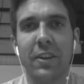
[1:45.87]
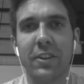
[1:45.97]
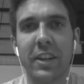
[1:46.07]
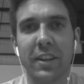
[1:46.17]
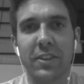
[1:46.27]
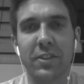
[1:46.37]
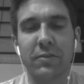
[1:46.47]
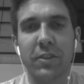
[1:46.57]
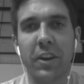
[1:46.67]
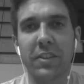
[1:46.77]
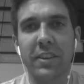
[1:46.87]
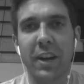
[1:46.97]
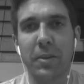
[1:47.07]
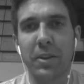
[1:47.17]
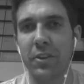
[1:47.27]
take on the safari
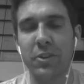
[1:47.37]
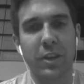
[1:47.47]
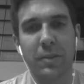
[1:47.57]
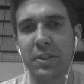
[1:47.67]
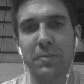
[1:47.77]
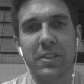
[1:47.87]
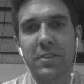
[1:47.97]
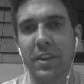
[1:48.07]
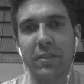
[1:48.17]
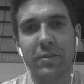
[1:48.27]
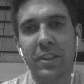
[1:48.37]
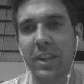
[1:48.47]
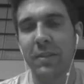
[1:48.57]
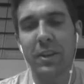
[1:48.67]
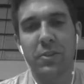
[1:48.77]
style. But usually I'm just myself,
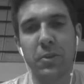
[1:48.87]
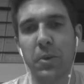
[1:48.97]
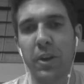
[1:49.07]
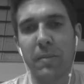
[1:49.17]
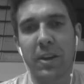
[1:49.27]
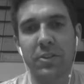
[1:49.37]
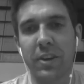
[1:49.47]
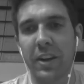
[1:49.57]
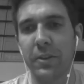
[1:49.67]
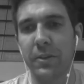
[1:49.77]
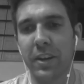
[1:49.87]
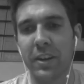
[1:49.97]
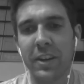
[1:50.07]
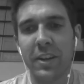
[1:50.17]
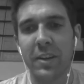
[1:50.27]
not too worried about trying to
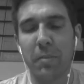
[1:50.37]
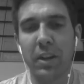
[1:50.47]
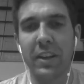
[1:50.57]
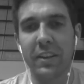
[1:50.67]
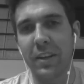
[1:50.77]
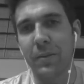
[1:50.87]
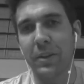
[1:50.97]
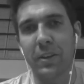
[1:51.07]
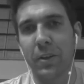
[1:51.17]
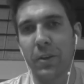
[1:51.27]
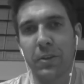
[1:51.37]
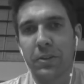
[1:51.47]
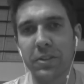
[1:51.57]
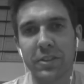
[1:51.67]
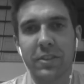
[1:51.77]
blend in with the
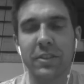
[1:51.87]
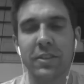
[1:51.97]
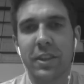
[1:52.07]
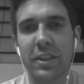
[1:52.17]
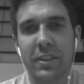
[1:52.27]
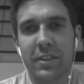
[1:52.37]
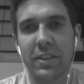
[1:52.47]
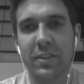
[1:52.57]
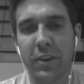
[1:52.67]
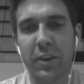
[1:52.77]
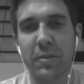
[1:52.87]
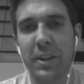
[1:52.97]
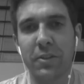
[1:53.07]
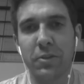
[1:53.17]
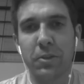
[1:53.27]
locals. It's fun to
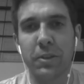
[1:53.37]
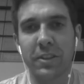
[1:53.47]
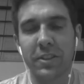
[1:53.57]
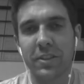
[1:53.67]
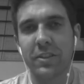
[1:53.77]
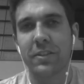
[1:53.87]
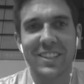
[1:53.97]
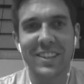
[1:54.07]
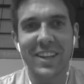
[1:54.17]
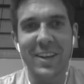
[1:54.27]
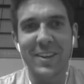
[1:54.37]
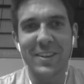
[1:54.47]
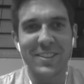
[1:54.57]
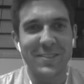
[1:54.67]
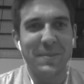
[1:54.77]
be a tourist. Yeah, and
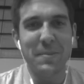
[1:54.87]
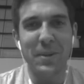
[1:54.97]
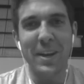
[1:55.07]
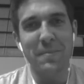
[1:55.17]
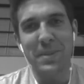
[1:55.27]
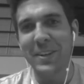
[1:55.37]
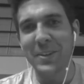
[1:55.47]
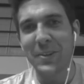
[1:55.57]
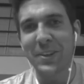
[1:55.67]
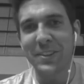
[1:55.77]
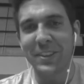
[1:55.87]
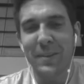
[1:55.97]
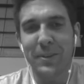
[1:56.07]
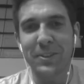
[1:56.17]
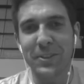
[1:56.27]
people hate being tourists and
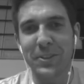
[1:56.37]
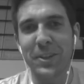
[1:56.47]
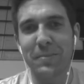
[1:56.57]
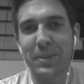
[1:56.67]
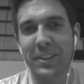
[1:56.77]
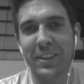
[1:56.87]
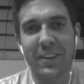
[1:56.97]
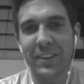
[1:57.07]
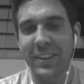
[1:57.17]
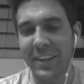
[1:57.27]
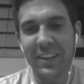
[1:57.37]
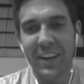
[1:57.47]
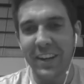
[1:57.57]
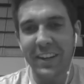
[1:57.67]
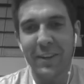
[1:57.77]
labeled as a tourist, but, you're
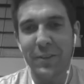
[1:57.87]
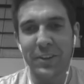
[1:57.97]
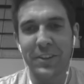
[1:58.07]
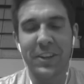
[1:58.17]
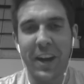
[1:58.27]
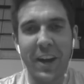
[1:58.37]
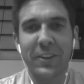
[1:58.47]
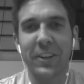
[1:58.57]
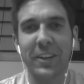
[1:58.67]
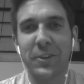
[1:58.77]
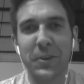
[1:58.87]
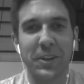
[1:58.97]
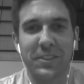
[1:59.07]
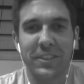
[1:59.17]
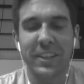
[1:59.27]
not going to ever not look like a
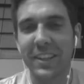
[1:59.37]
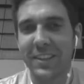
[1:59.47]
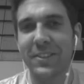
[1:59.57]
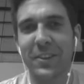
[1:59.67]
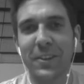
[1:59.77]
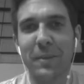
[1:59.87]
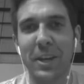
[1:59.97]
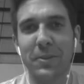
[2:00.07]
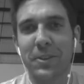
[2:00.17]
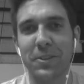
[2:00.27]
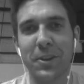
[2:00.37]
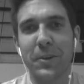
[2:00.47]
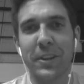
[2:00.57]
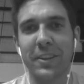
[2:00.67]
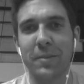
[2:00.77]
tourist. So you might as well just go
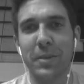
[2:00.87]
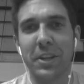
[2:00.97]
with it and be